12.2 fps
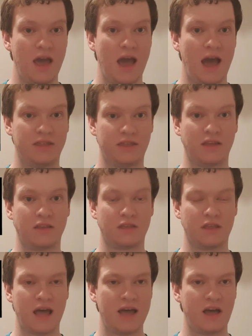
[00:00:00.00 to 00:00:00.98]
I think
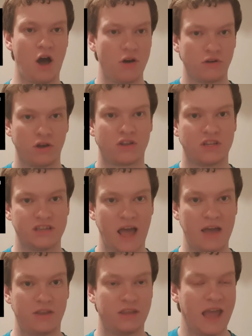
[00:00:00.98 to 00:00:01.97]
that hunger and
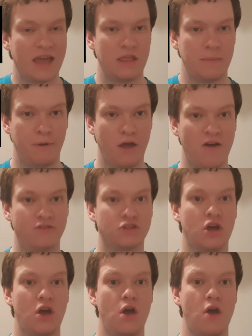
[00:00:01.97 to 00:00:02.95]
desire to get into
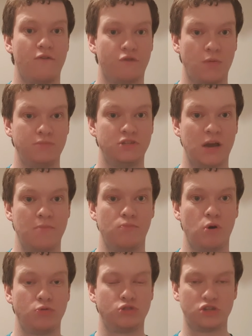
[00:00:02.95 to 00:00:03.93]
playoffs from Jim
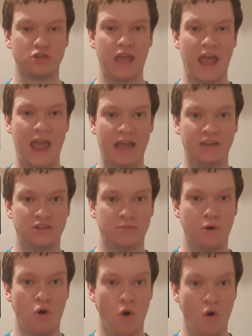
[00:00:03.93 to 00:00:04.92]
will just edge
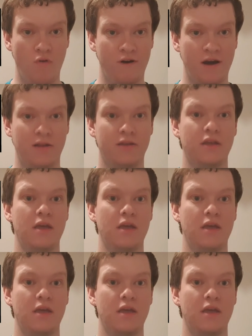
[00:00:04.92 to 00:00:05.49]
him over